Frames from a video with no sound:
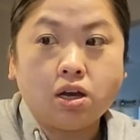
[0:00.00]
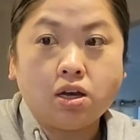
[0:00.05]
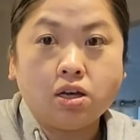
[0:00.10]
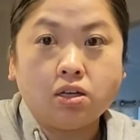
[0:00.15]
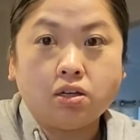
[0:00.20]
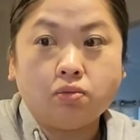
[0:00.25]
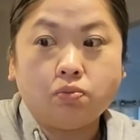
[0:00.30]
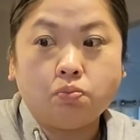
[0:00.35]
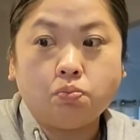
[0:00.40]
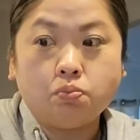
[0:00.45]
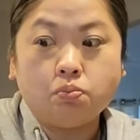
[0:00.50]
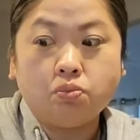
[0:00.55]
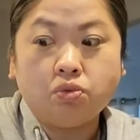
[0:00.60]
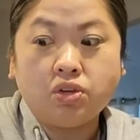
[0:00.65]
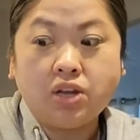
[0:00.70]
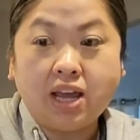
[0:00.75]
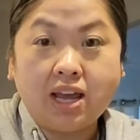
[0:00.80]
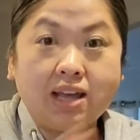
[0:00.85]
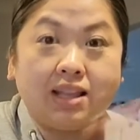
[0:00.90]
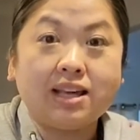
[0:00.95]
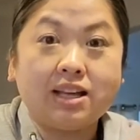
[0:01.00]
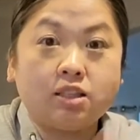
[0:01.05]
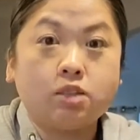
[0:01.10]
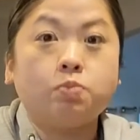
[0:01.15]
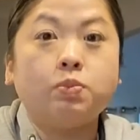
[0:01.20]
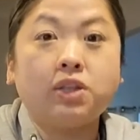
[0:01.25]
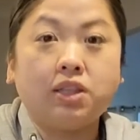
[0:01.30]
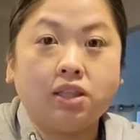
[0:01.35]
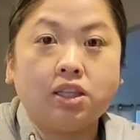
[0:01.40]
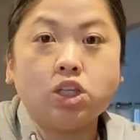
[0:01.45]
a, a day
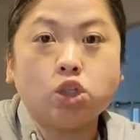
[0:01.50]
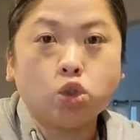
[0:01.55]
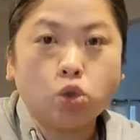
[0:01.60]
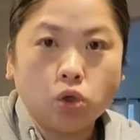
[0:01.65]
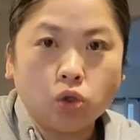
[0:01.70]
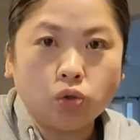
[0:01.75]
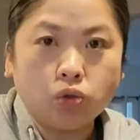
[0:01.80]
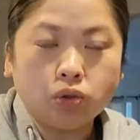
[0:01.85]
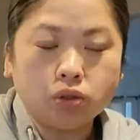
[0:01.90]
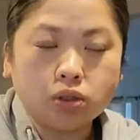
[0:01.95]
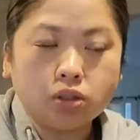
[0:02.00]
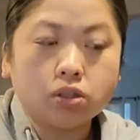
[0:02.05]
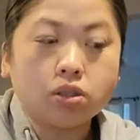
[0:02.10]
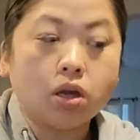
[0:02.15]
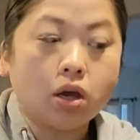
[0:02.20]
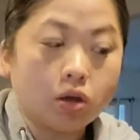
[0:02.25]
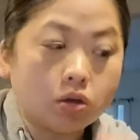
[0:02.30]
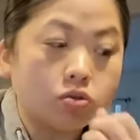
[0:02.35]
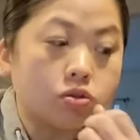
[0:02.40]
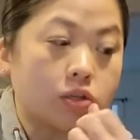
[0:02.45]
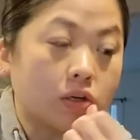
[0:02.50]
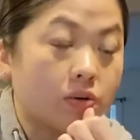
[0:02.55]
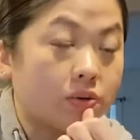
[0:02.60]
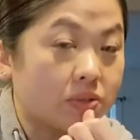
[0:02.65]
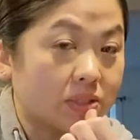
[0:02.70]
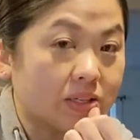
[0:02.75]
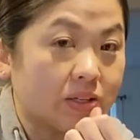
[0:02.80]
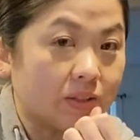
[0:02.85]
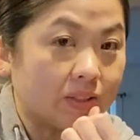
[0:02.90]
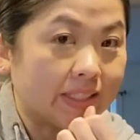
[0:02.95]
that's been this cold. So it
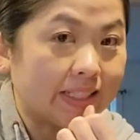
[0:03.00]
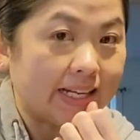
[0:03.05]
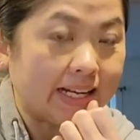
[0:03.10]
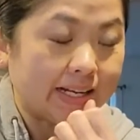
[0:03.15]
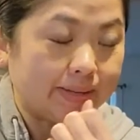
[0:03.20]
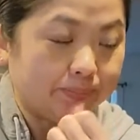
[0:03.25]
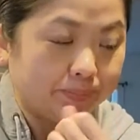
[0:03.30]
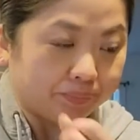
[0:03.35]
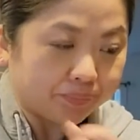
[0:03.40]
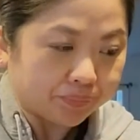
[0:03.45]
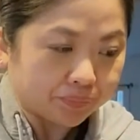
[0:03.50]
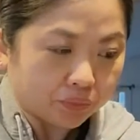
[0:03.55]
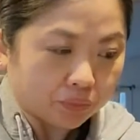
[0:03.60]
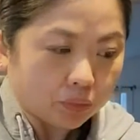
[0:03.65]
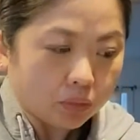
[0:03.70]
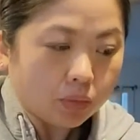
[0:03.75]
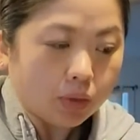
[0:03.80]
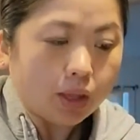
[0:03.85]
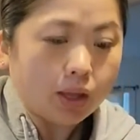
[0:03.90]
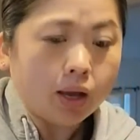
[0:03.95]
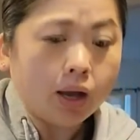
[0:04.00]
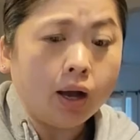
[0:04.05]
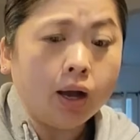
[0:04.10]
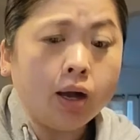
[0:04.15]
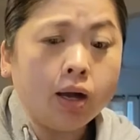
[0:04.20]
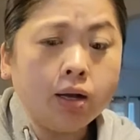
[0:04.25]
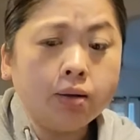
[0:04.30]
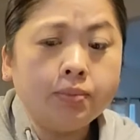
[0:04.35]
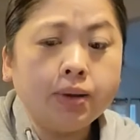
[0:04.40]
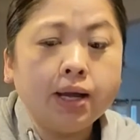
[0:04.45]
was cold today.
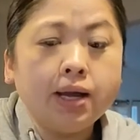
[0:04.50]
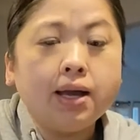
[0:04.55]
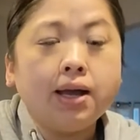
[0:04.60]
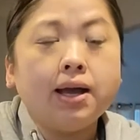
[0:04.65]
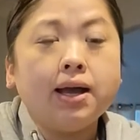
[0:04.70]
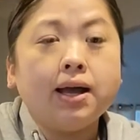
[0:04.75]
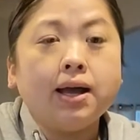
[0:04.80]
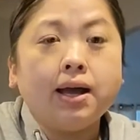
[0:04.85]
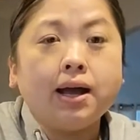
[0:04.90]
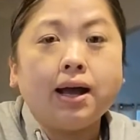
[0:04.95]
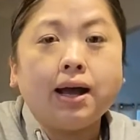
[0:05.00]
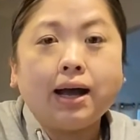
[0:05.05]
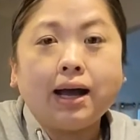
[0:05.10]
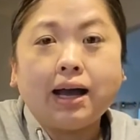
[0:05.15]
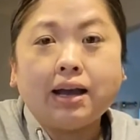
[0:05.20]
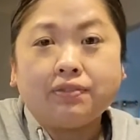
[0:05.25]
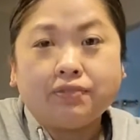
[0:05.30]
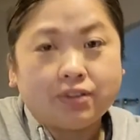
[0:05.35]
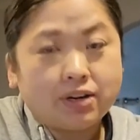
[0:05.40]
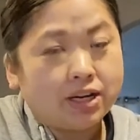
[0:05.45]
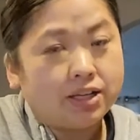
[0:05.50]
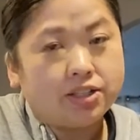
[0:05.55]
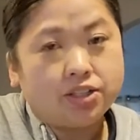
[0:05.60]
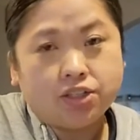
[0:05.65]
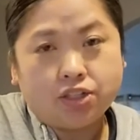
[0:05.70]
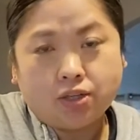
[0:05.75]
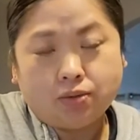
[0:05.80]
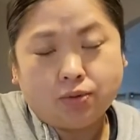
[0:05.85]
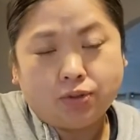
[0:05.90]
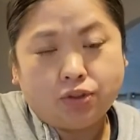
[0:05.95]
Um, I forgot to
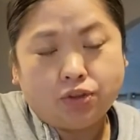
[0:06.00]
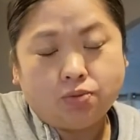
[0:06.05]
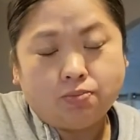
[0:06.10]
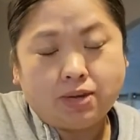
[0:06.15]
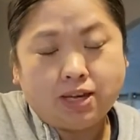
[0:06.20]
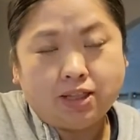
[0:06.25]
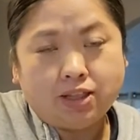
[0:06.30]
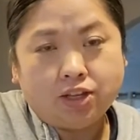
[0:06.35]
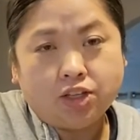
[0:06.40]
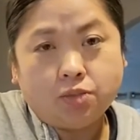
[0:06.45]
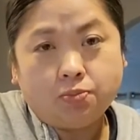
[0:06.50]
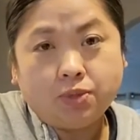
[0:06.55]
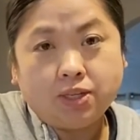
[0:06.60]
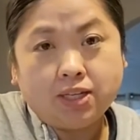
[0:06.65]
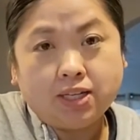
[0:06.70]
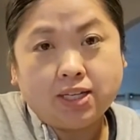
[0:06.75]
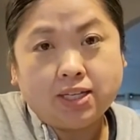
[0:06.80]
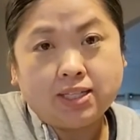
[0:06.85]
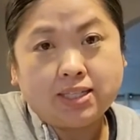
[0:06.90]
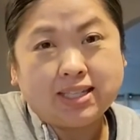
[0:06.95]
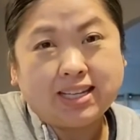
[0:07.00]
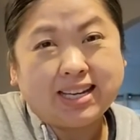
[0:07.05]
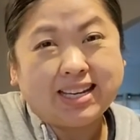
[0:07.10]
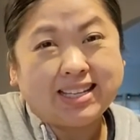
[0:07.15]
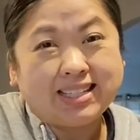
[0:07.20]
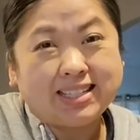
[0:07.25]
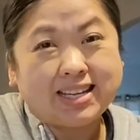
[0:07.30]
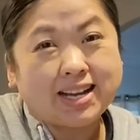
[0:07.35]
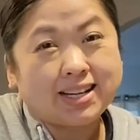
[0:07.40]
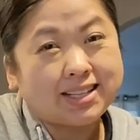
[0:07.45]
share with you my lunch because
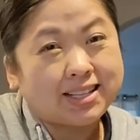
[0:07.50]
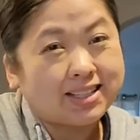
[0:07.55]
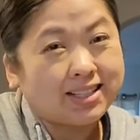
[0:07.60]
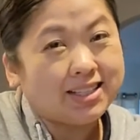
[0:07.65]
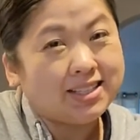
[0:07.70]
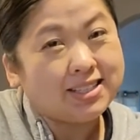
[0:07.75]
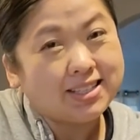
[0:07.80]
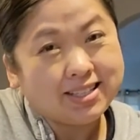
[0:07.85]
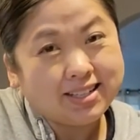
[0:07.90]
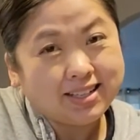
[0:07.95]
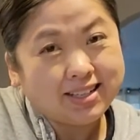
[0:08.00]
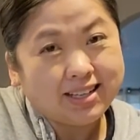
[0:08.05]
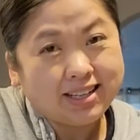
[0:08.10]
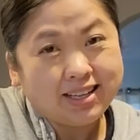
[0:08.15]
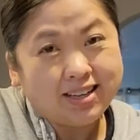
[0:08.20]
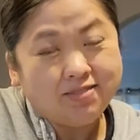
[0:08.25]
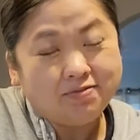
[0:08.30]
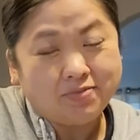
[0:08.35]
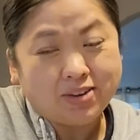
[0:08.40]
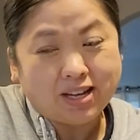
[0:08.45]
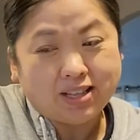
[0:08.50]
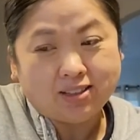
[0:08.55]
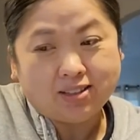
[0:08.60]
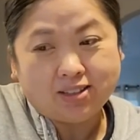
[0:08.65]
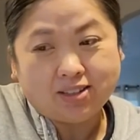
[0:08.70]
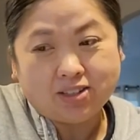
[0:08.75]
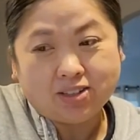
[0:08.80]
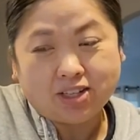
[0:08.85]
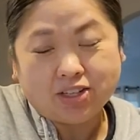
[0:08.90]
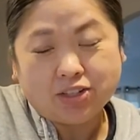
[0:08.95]
I technically didn't eat my
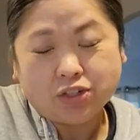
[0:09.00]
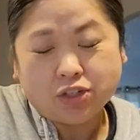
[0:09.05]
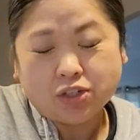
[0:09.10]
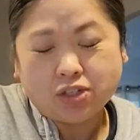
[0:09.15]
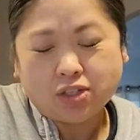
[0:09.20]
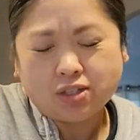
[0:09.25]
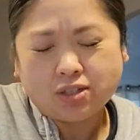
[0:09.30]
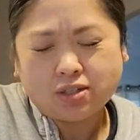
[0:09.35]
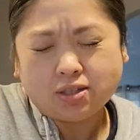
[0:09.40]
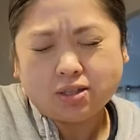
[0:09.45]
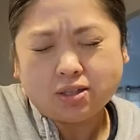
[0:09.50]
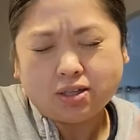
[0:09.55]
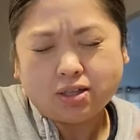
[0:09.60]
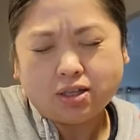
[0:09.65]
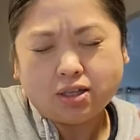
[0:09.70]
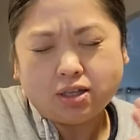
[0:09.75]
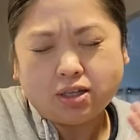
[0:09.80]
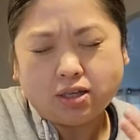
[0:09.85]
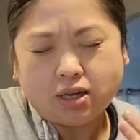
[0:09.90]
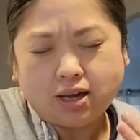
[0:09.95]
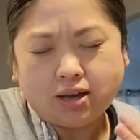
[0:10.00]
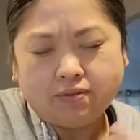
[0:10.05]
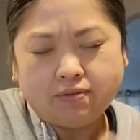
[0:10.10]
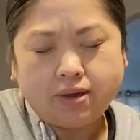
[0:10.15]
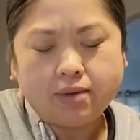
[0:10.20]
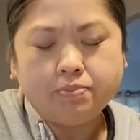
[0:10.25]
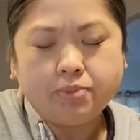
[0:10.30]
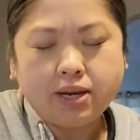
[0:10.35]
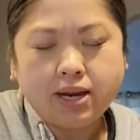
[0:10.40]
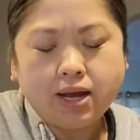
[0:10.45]
lunch. I just, I've
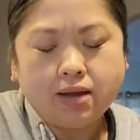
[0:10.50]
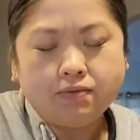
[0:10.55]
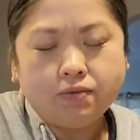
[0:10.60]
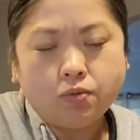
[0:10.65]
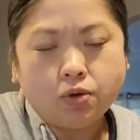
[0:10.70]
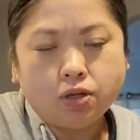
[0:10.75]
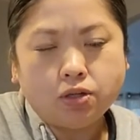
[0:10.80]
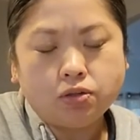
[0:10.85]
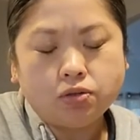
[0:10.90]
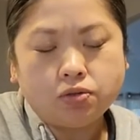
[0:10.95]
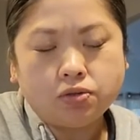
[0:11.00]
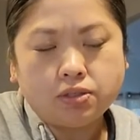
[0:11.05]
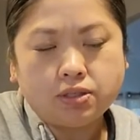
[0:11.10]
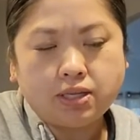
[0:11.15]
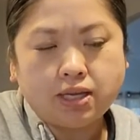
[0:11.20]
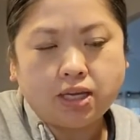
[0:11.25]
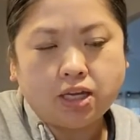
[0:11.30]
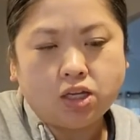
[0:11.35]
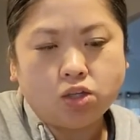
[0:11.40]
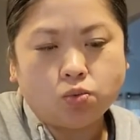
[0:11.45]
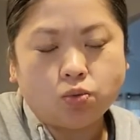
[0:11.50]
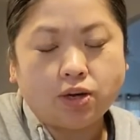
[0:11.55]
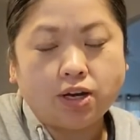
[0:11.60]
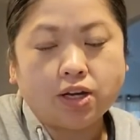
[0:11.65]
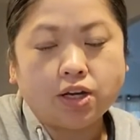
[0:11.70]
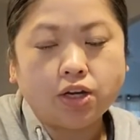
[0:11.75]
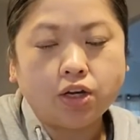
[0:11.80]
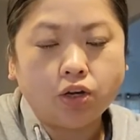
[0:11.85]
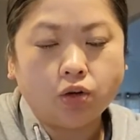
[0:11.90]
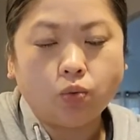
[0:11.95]
been having one of those days where I
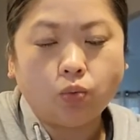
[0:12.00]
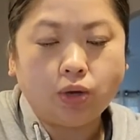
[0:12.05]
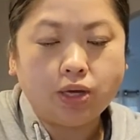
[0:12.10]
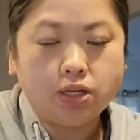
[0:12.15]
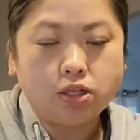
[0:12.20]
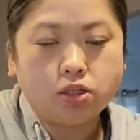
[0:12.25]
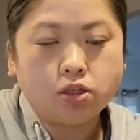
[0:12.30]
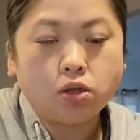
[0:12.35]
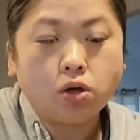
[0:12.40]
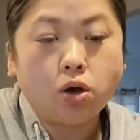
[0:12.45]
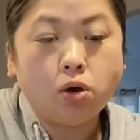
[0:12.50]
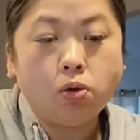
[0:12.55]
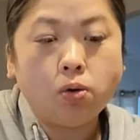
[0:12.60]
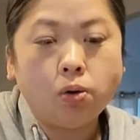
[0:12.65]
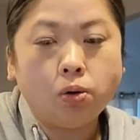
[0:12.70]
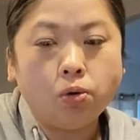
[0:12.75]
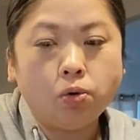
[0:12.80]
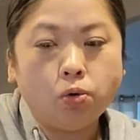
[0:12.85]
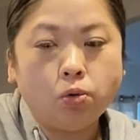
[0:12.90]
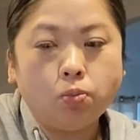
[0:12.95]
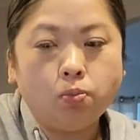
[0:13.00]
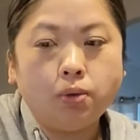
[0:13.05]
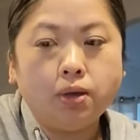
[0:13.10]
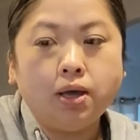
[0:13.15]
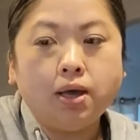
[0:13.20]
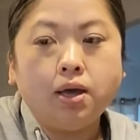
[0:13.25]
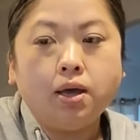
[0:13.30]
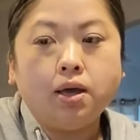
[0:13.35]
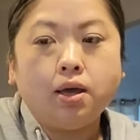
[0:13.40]
couldn't wait to go home